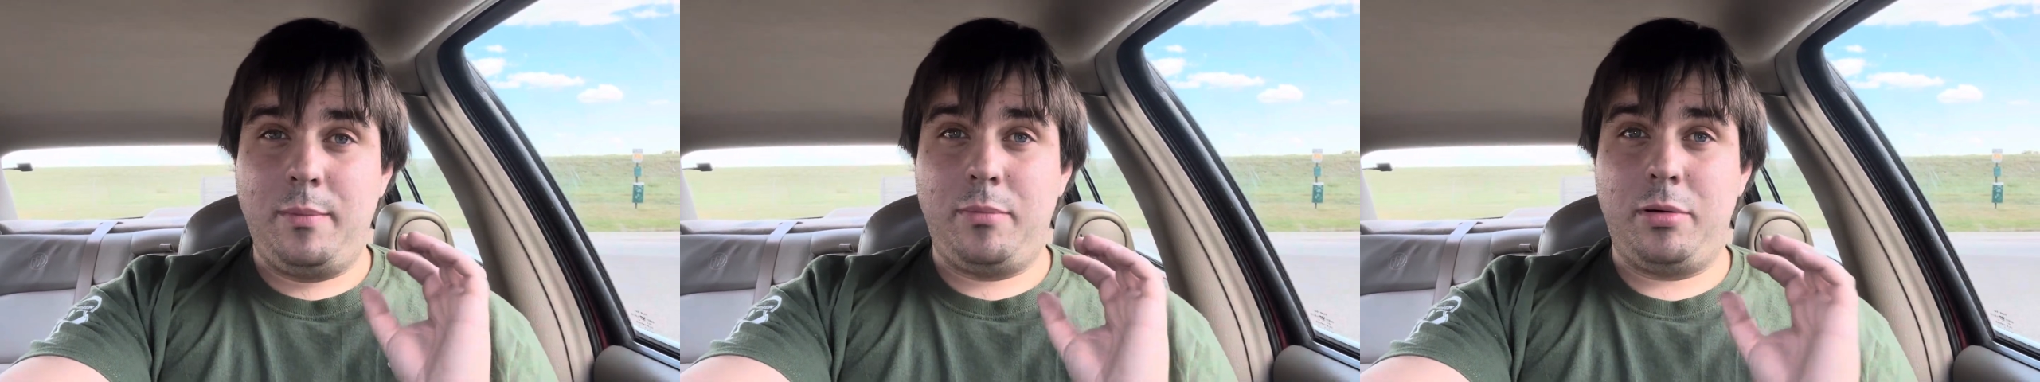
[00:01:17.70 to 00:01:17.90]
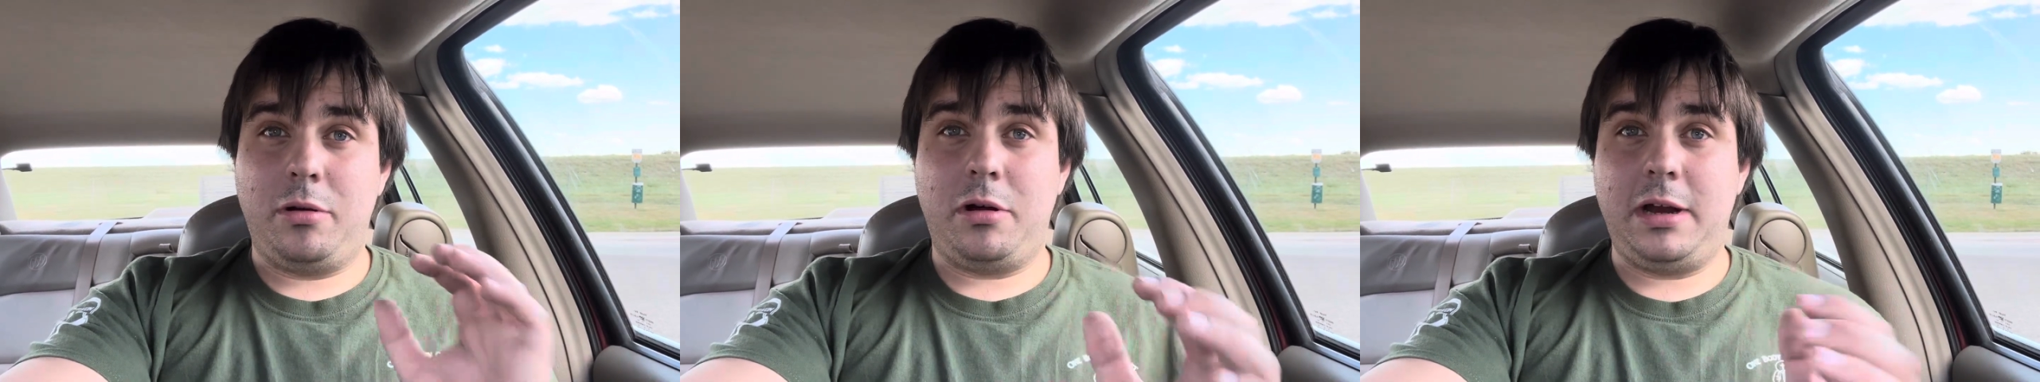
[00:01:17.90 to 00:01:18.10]

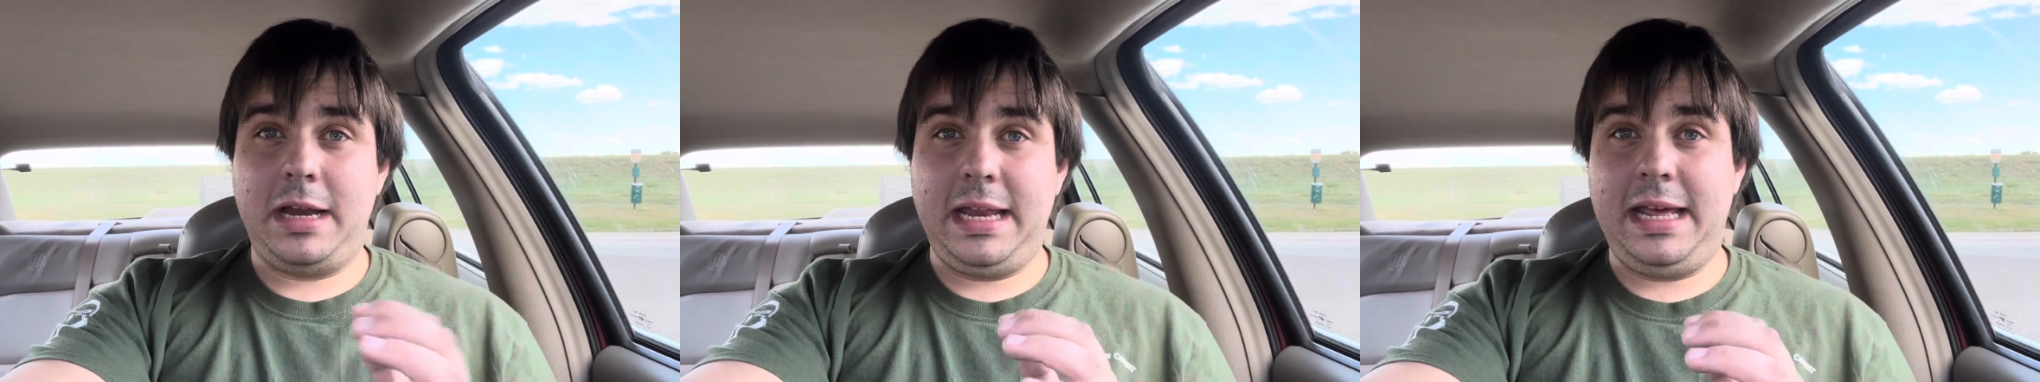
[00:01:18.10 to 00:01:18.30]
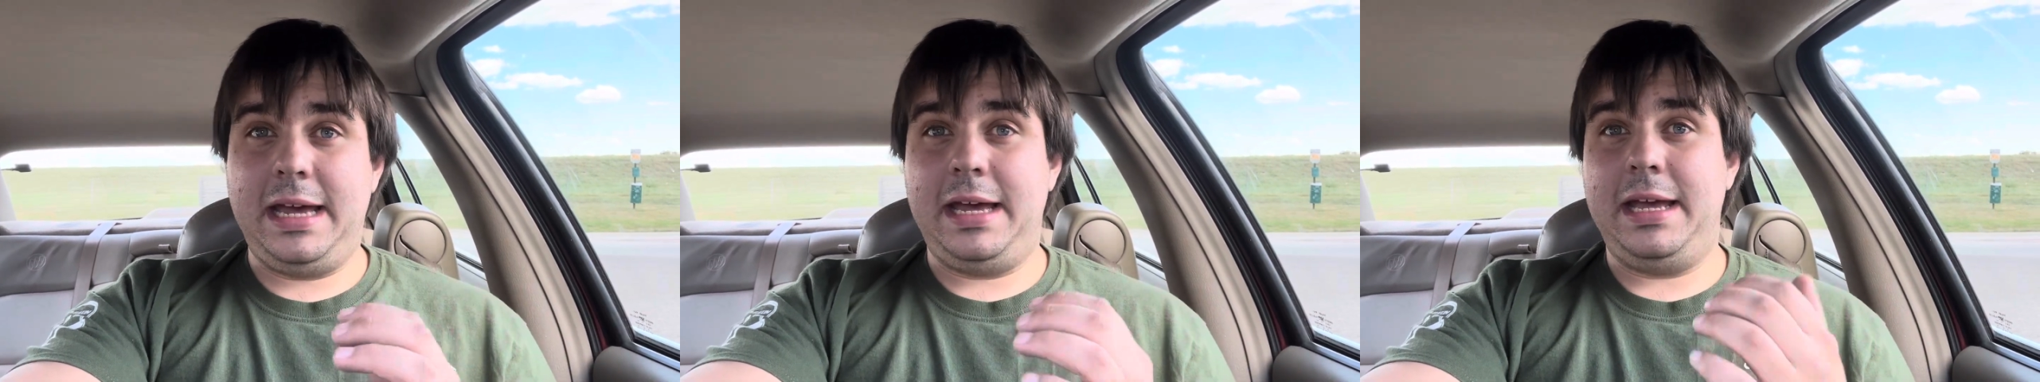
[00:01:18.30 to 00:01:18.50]

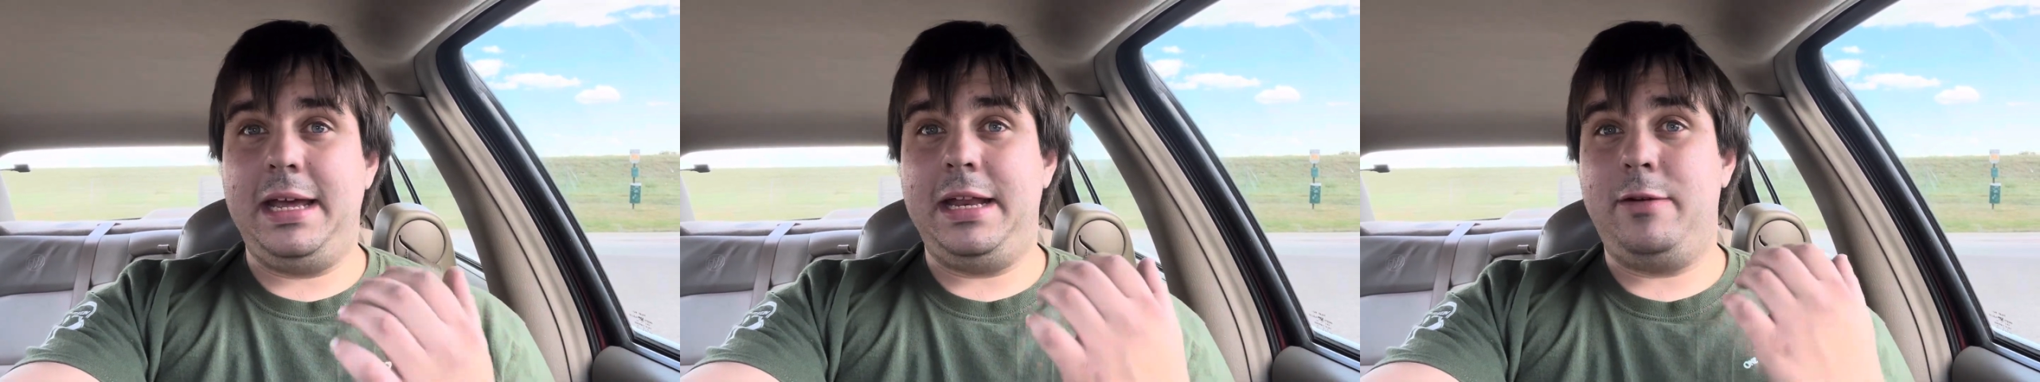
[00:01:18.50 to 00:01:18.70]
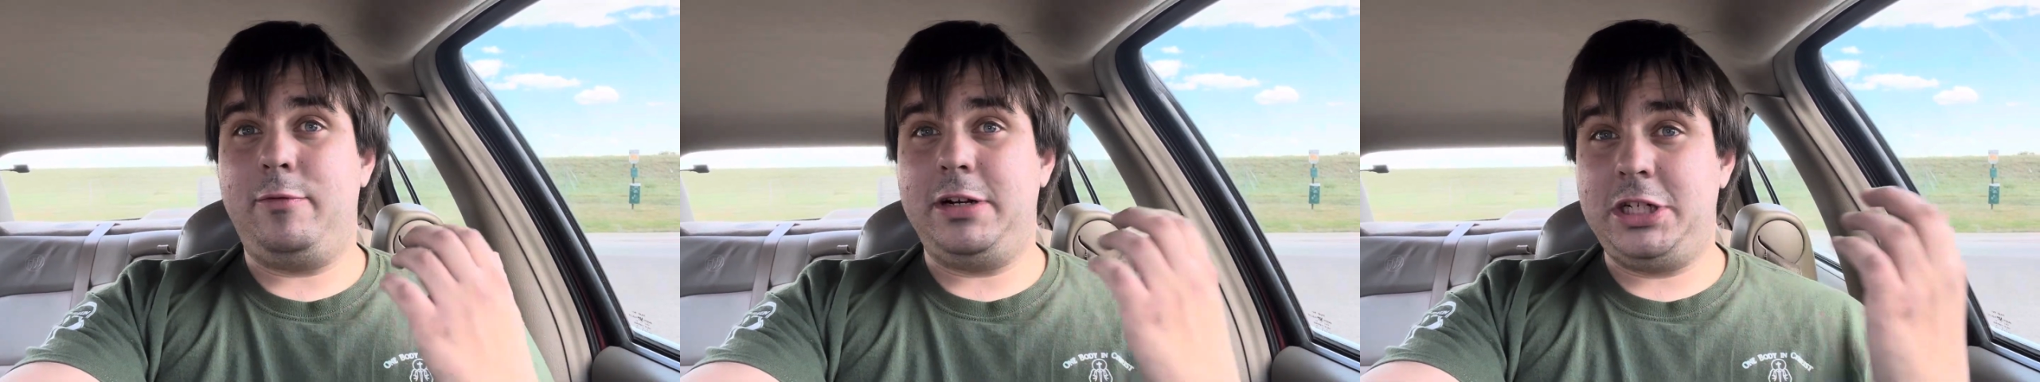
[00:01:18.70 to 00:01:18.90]
Peridea
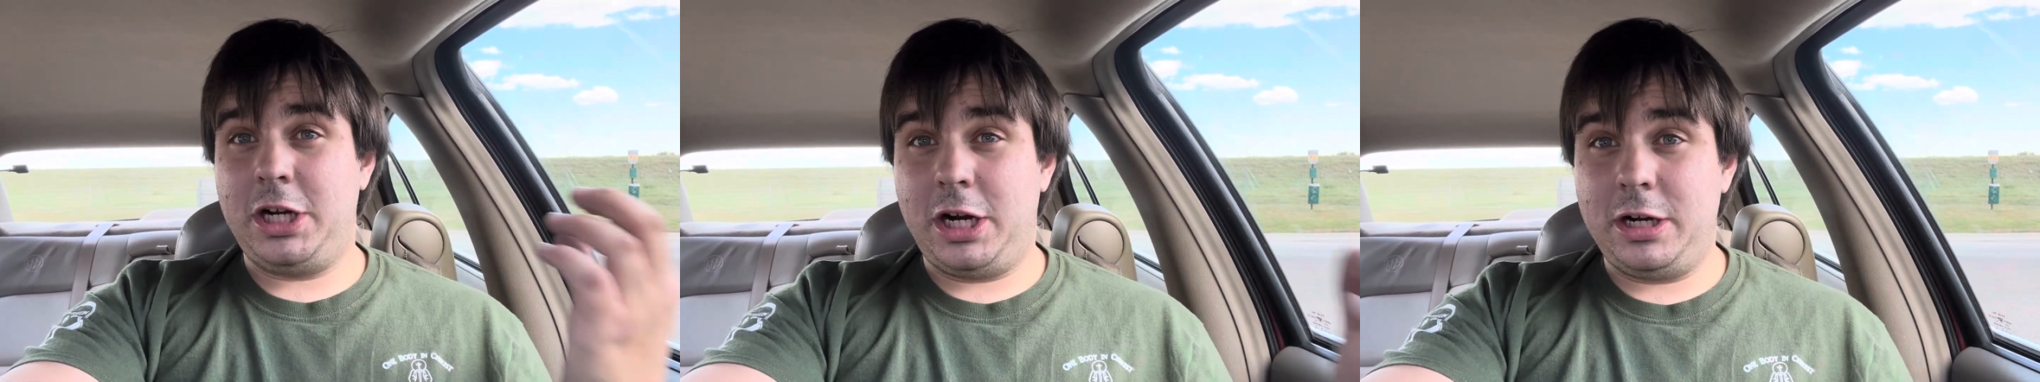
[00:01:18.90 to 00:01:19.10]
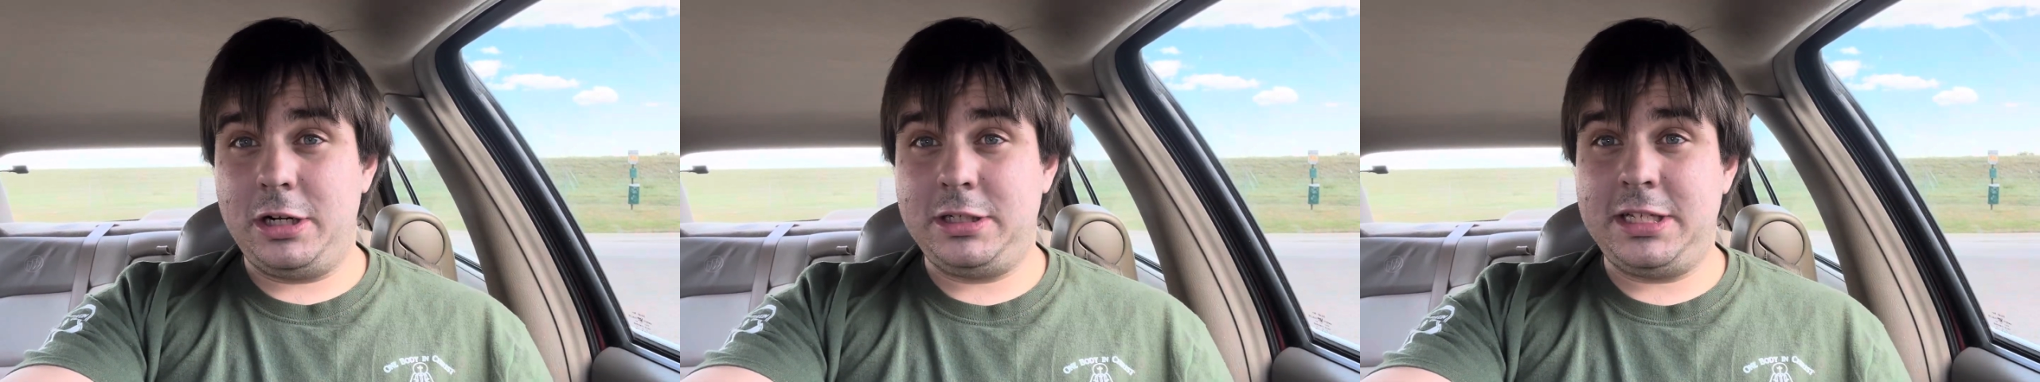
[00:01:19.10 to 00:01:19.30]
and Return